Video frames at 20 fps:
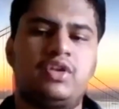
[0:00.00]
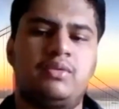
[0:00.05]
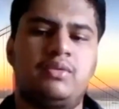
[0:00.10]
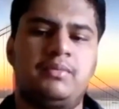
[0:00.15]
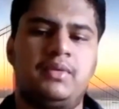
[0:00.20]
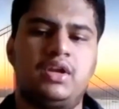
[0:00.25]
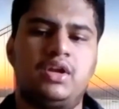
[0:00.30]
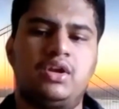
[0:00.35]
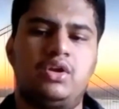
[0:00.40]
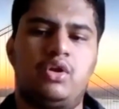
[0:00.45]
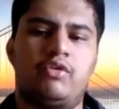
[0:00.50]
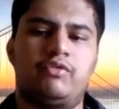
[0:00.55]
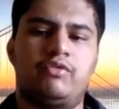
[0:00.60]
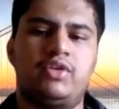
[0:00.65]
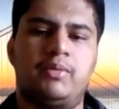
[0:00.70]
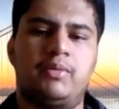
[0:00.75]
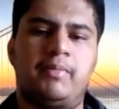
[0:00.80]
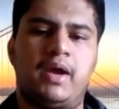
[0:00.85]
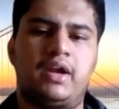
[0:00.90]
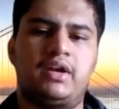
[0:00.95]
terminal of
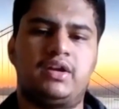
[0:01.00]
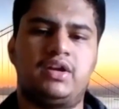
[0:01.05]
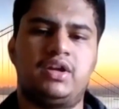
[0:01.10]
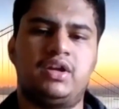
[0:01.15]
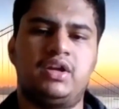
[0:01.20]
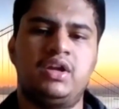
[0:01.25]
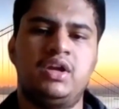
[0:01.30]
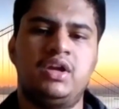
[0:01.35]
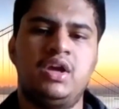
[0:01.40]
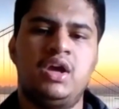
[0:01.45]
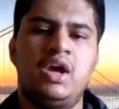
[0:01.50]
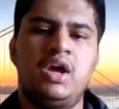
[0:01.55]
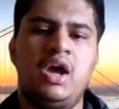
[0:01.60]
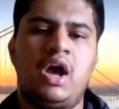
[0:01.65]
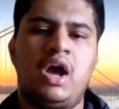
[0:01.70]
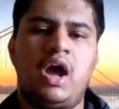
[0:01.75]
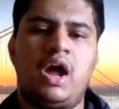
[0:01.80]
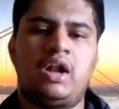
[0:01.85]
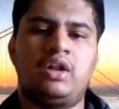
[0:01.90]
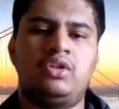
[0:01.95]
the battery
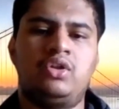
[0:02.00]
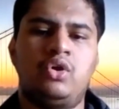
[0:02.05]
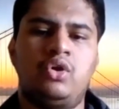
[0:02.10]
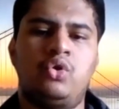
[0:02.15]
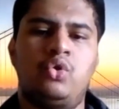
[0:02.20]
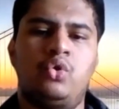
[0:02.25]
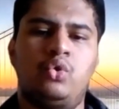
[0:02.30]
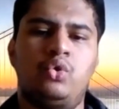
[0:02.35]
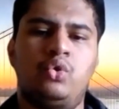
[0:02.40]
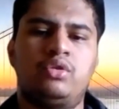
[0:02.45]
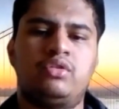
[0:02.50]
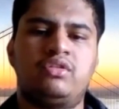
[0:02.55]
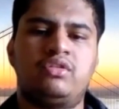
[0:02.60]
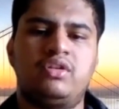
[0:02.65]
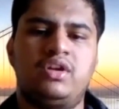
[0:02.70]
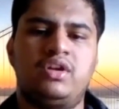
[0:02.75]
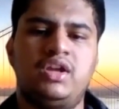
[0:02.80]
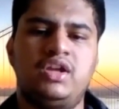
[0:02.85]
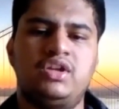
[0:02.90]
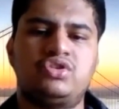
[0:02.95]
and the holes
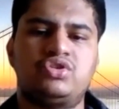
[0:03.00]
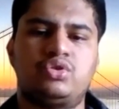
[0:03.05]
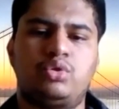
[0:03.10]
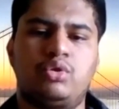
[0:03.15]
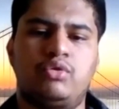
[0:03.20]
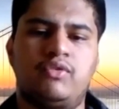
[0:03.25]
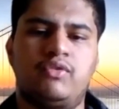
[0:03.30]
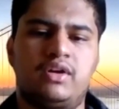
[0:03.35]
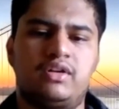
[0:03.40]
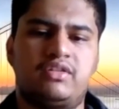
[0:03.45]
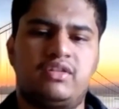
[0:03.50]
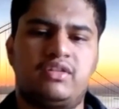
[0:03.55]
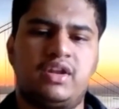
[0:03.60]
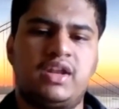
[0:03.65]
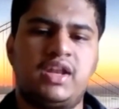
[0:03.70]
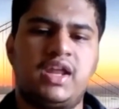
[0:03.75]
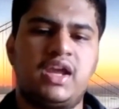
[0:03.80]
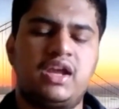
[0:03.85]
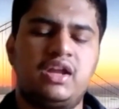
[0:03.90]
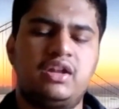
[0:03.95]
reach towards the
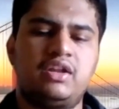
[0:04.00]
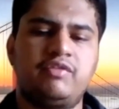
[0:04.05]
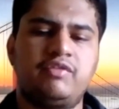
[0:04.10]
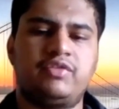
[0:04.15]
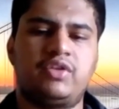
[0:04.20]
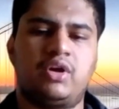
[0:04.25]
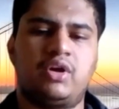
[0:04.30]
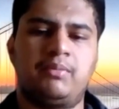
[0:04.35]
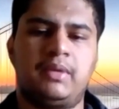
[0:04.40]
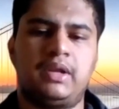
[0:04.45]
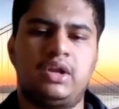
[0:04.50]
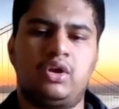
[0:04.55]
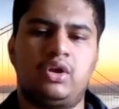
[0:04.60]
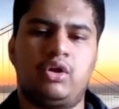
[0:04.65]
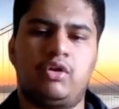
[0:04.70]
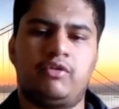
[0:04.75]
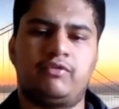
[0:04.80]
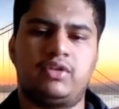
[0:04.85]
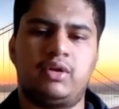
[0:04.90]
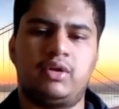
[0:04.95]
negative
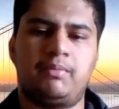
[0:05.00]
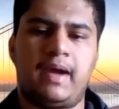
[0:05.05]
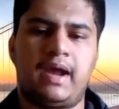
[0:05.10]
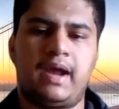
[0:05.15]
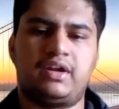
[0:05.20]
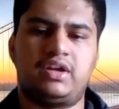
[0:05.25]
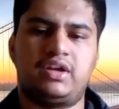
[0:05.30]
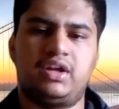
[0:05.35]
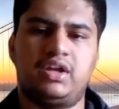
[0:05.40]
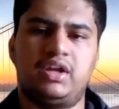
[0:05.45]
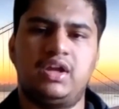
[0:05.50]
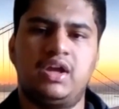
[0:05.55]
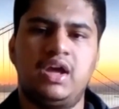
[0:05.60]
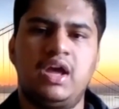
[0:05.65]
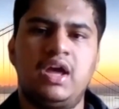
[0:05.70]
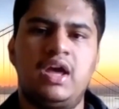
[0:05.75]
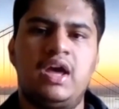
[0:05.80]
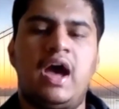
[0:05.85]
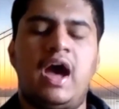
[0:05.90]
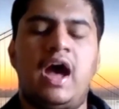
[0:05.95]
terminal of the battery.
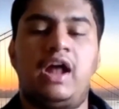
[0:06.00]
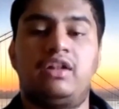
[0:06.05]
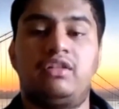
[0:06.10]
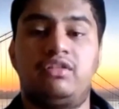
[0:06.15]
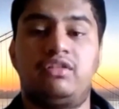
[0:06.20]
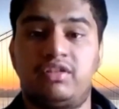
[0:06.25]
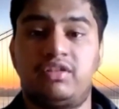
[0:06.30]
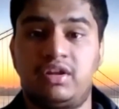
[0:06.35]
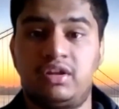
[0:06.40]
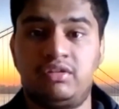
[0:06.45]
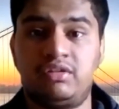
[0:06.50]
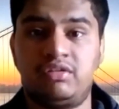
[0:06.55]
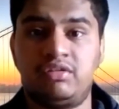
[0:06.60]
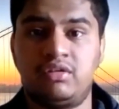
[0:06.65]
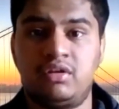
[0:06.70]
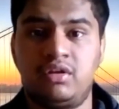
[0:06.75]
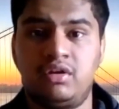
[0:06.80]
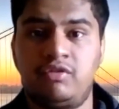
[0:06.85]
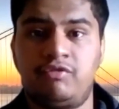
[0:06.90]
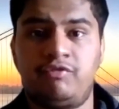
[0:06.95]
And
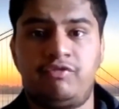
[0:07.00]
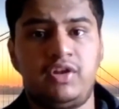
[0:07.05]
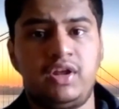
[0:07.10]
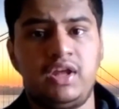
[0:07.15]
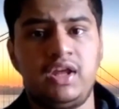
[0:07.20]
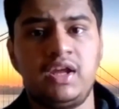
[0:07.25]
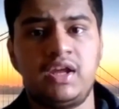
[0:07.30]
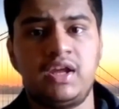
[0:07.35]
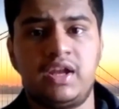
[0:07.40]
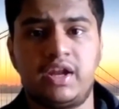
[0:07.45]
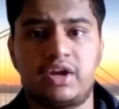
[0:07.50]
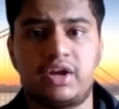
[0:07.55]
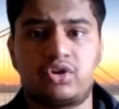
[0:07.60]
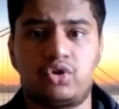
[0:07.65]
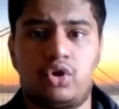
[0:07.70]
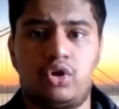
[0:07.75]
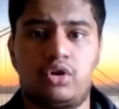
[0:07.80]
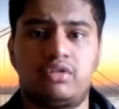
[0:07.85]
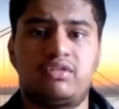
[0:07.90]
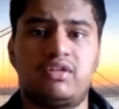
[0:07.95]
since free
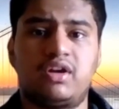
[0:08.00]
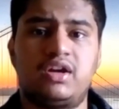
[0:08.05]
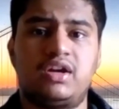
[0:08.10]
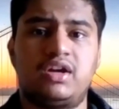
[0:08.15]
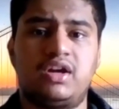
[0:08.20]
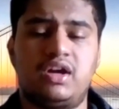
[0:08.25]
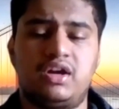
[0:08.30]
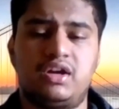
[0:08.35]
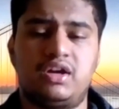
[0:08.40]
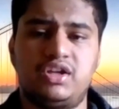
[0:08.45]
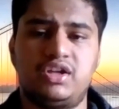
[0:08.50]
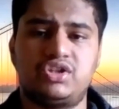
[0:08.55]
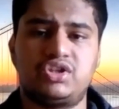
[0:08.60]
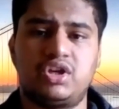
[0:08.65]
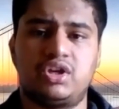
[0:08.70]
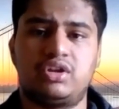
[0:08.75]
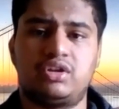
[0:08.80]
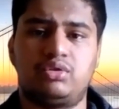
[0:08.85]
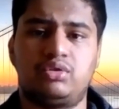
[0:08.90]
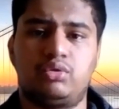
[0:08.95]
electrons are
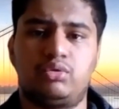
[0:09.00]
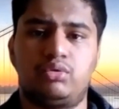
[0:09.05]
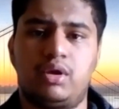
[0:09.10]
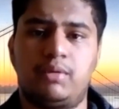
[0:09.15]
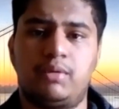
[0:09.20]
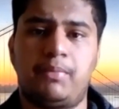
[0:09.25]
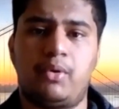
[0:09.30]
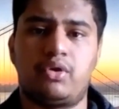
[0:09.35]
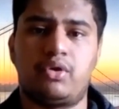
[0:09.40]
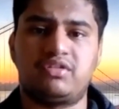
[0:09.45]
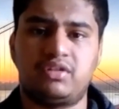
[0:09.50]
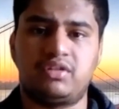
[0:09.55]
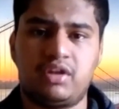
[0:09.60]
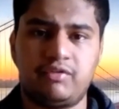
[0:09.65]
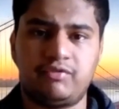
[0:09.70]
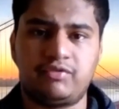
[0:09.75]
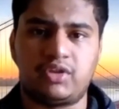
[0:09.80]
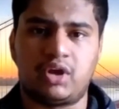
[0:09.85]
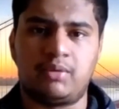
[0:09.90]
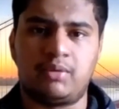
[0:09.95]
reaching to the
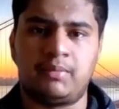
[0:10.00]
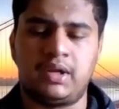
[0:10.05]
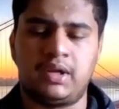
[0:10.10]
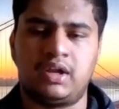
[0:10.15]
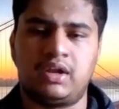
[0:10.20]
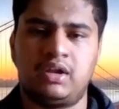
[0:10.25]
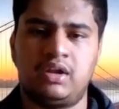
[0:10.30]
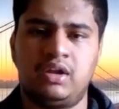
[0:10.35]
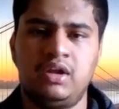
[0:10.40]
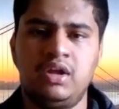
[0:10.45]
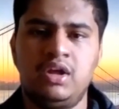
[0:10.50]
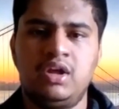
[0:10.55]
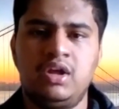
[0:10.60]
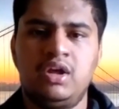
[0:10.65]
positive terminal,